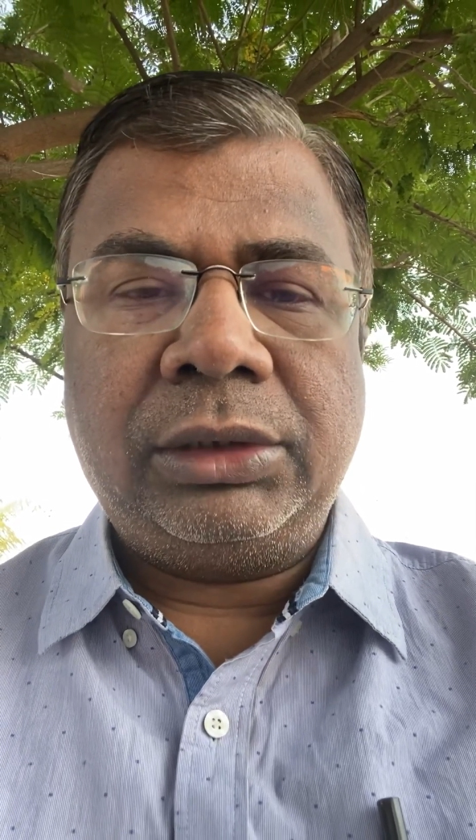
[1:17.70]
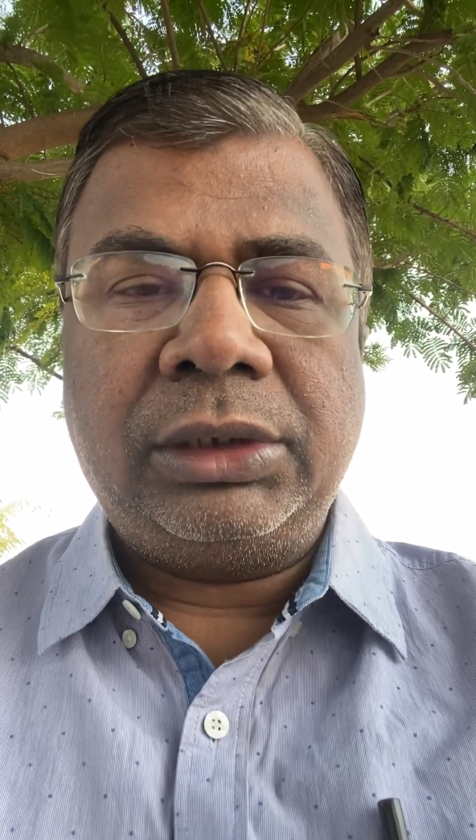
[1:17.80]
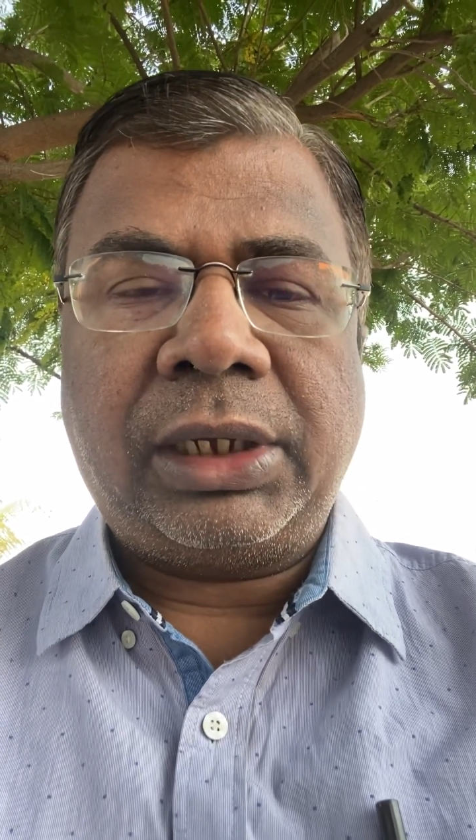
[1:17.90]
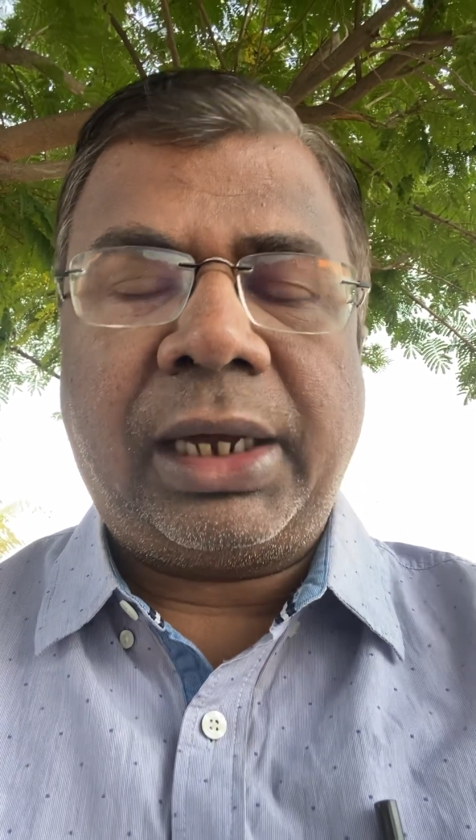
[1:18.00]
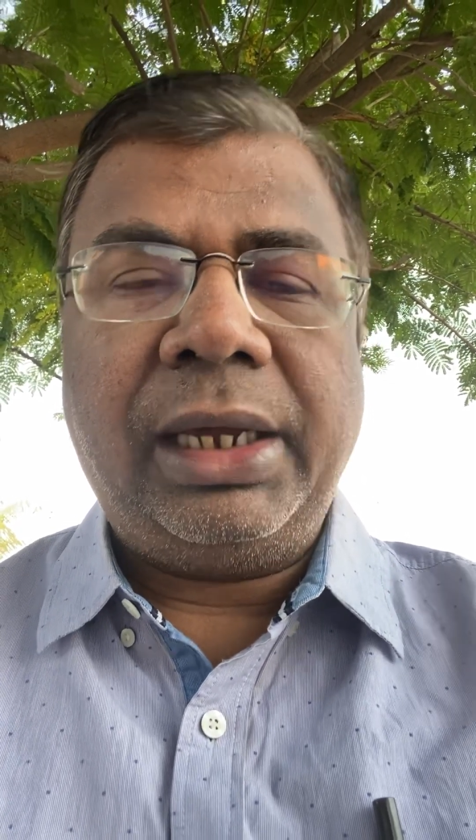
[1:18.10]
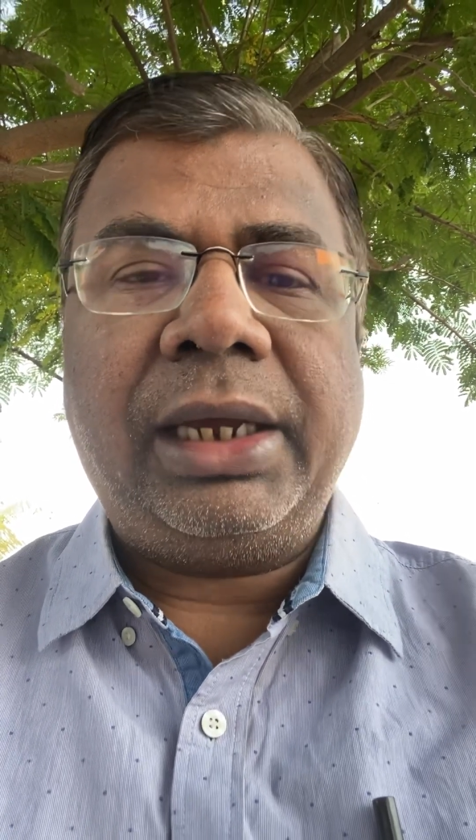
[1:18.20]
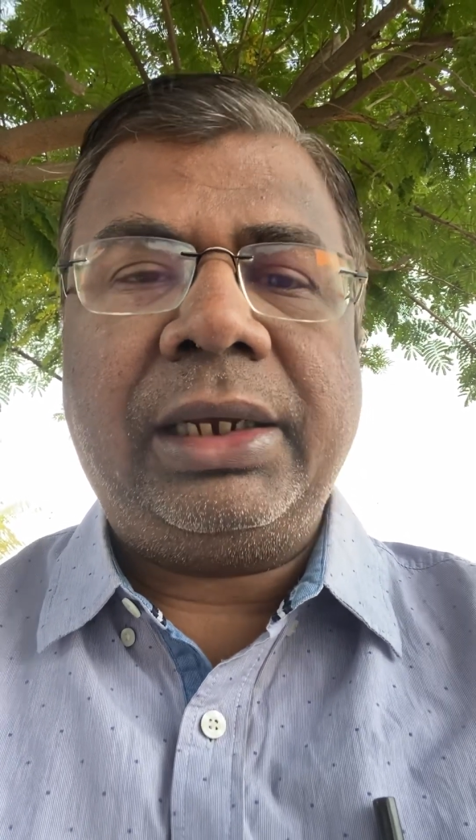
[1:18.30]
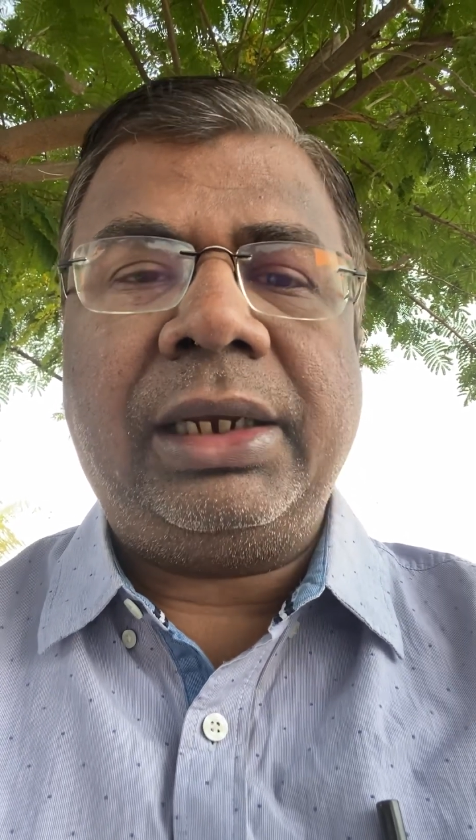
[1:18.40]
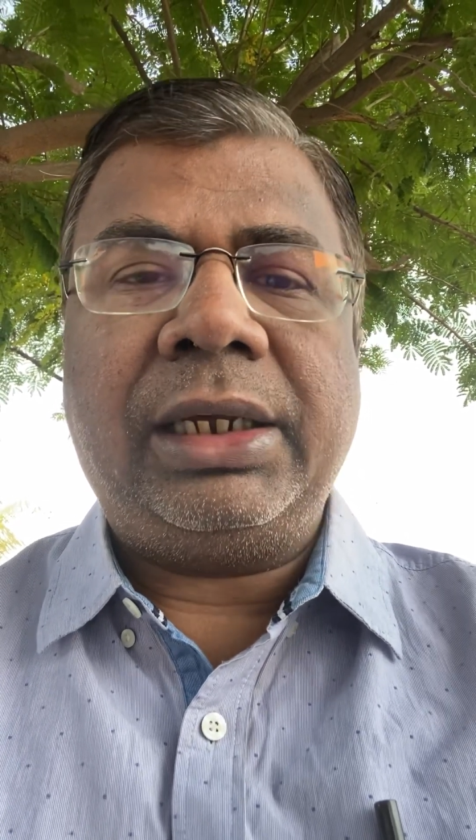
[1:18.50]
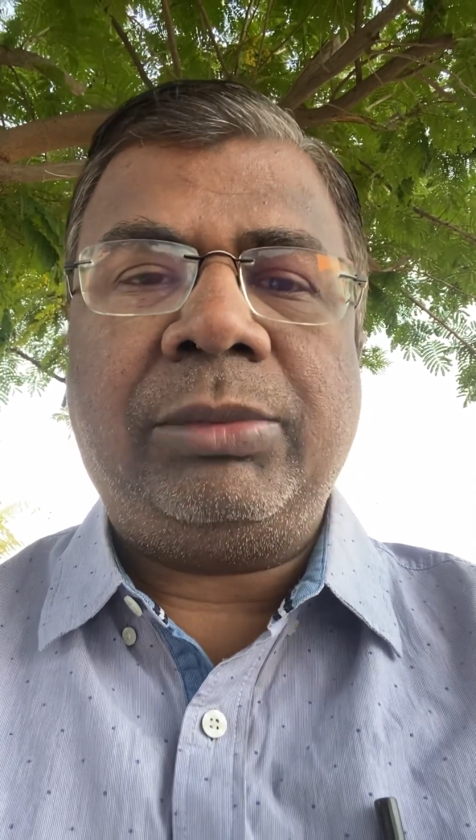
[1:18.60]
thigh and
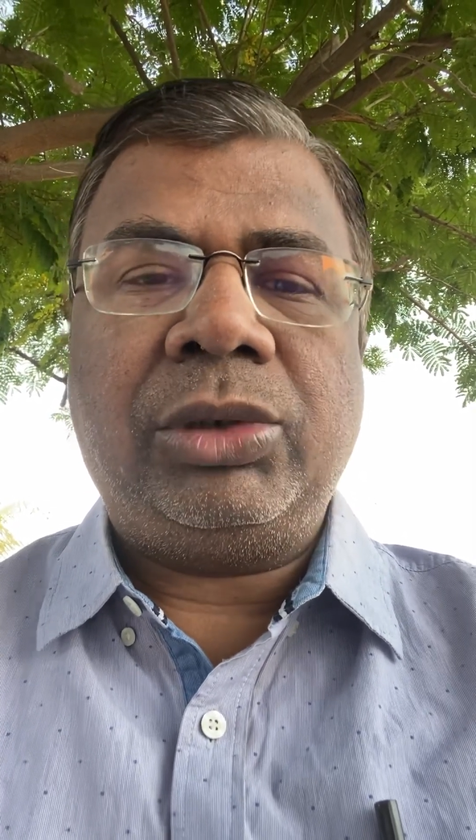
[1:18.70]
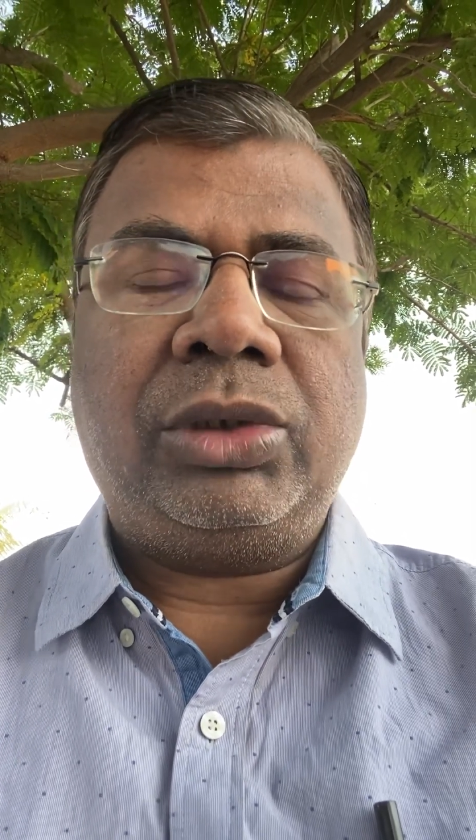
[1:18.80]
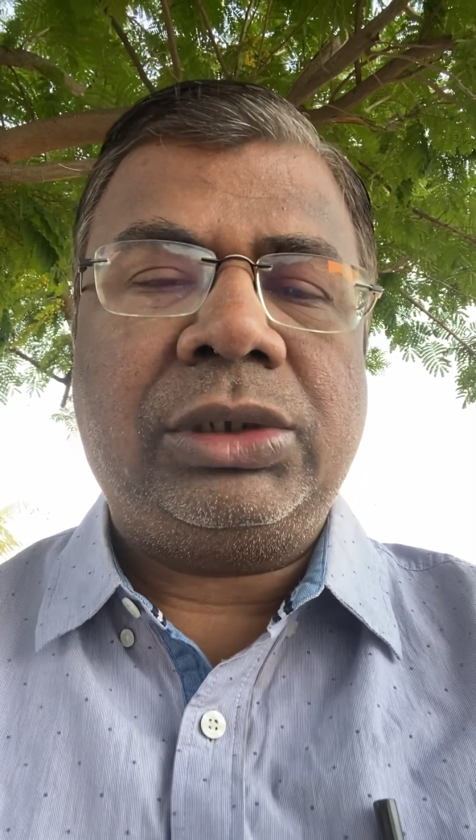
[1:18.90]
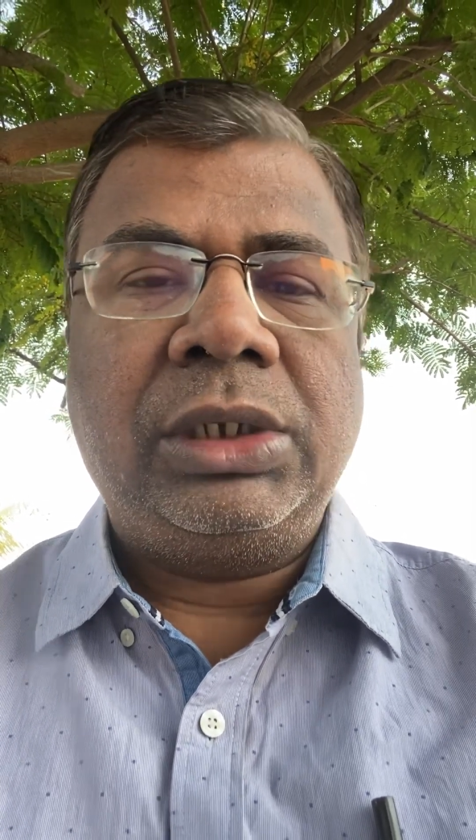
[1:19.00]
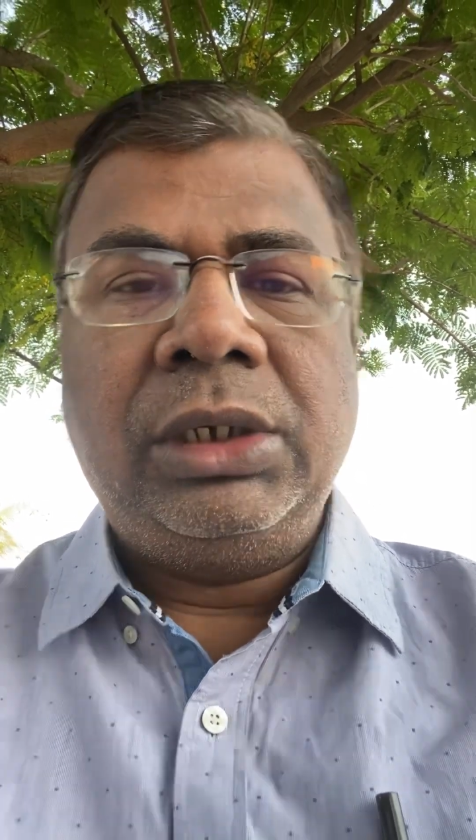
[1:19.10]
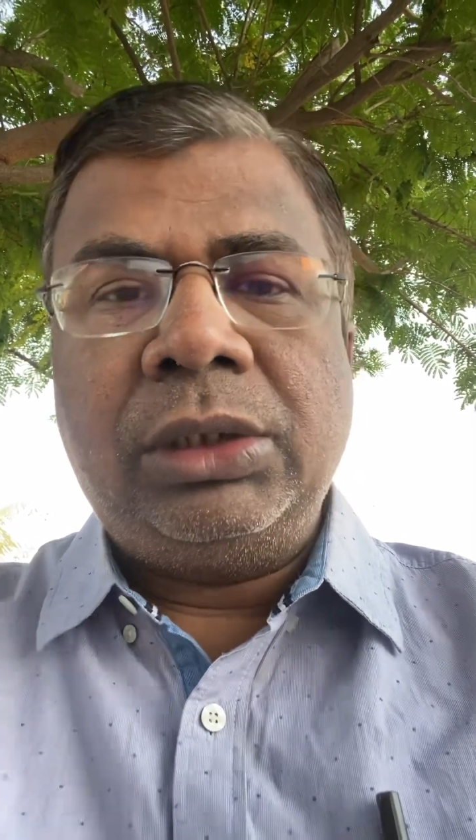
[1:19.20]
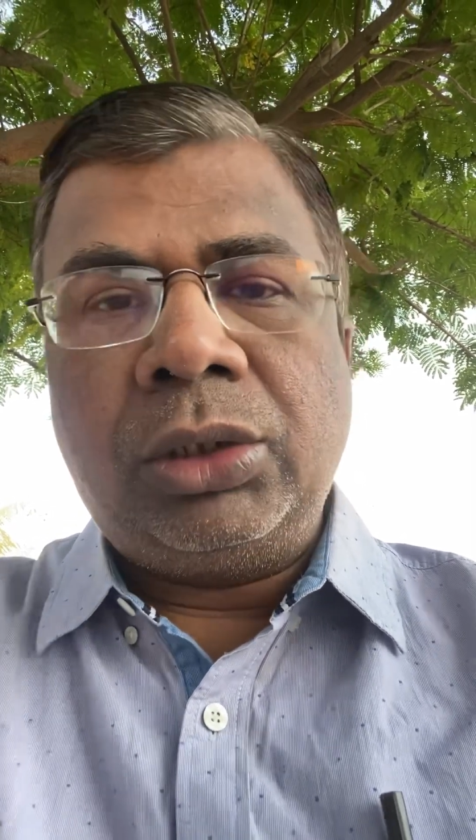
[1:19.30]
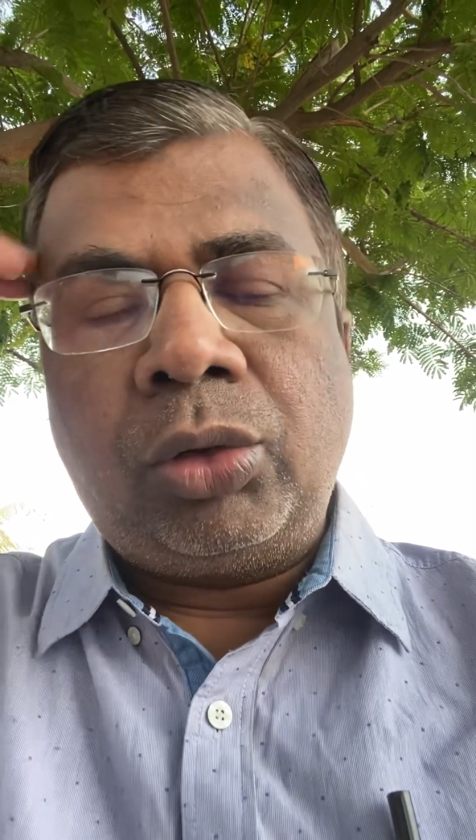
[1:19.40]
the leg, because the